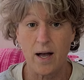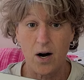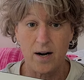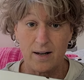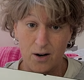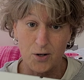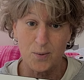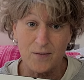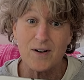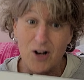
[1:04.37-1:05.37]
Aria, are you
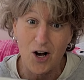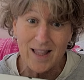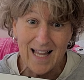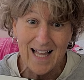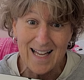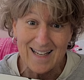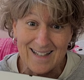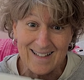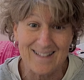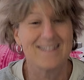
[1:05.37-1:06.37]
even online?
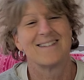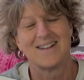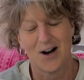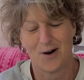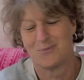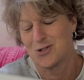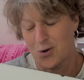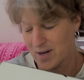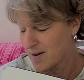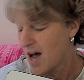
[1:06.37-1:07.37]
No, I'm
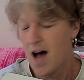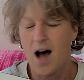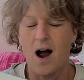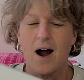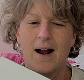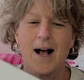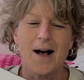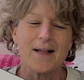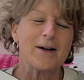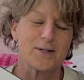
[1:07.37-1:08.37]
joking. All right,
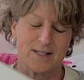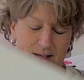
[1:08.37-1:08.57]
here's